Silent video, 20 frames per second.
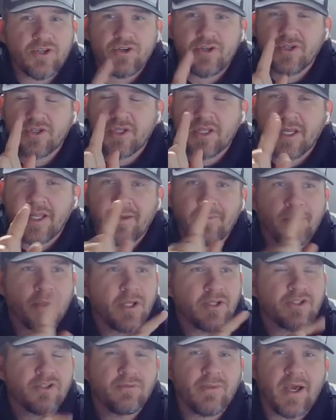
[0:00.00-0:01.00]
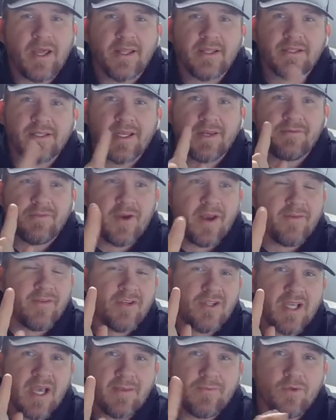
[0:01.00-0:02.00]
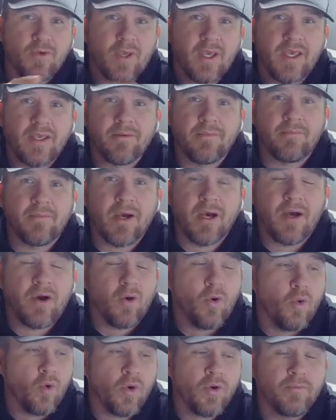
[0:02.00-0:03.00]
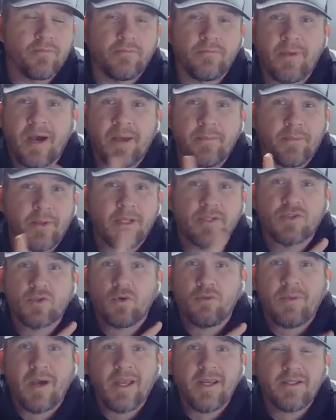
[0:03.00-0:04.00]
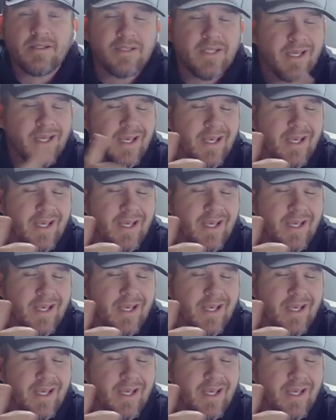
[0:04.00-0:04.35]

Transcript: You're just going to hit plus or minus. And for every time you hit plus or minus,